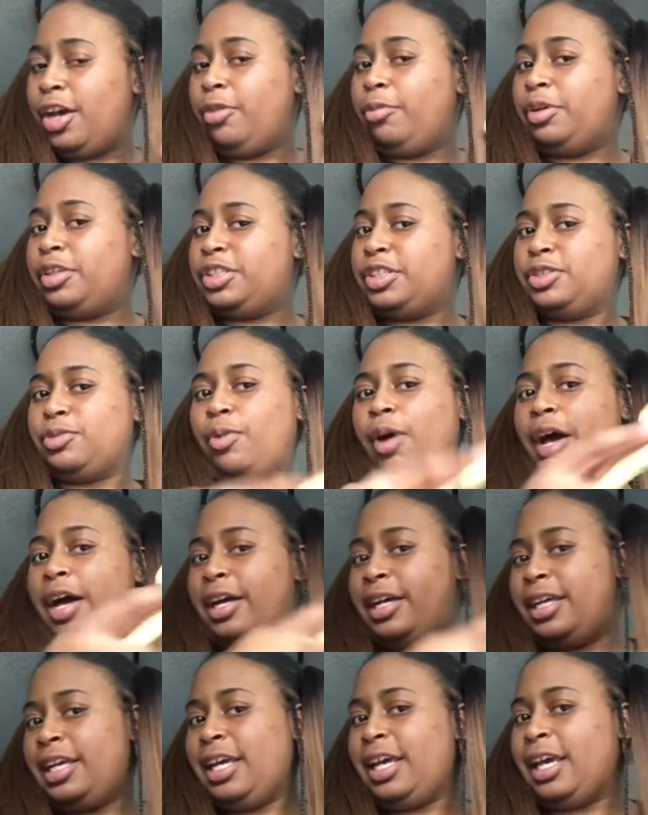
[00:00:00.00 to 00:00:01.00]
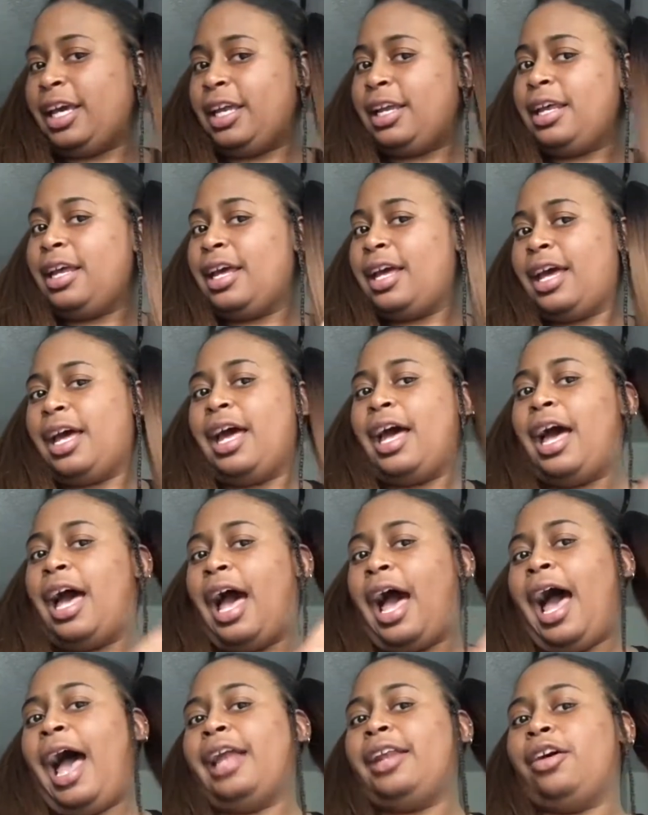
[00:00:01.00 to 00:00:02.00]
which is why, again,
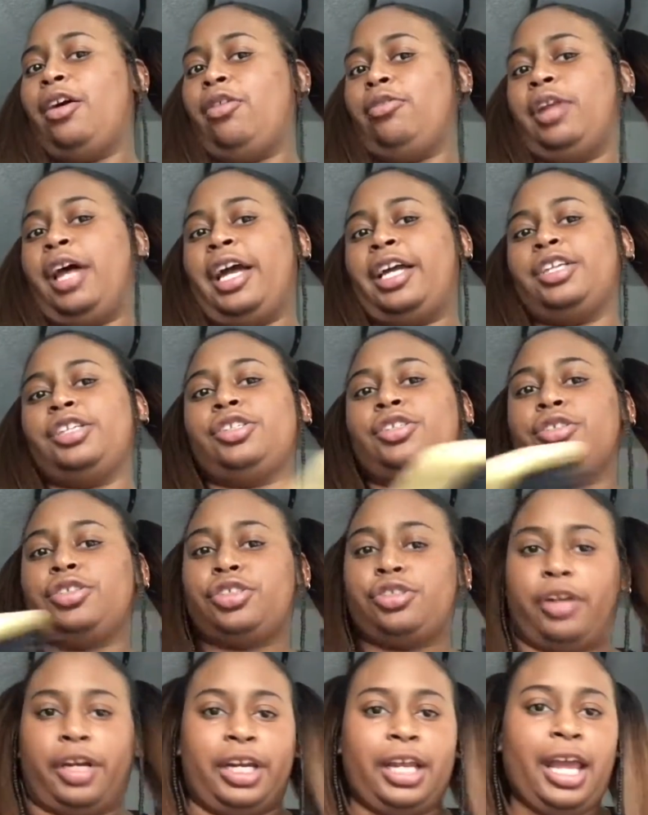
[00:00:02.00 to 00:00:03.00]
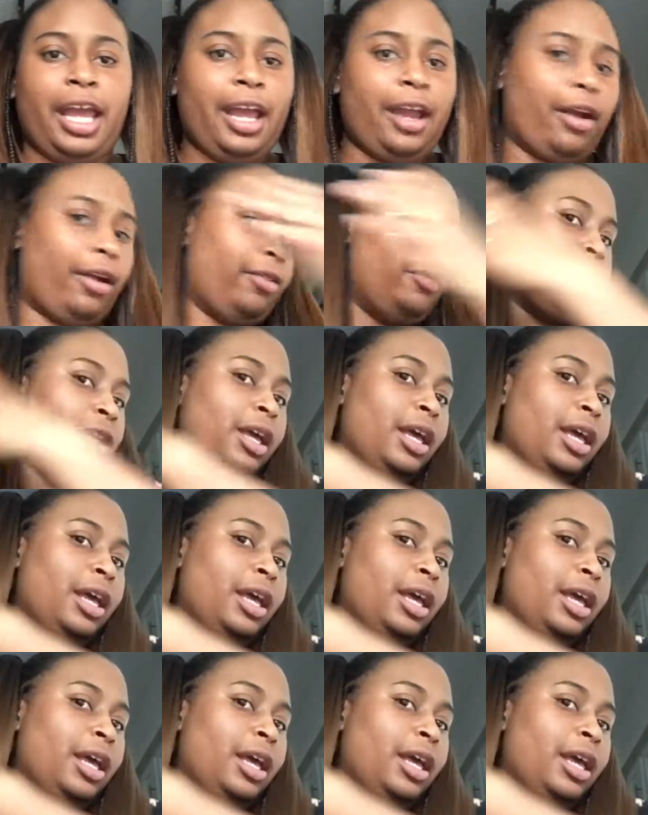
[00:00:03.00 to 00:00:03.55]
I don't like straight hair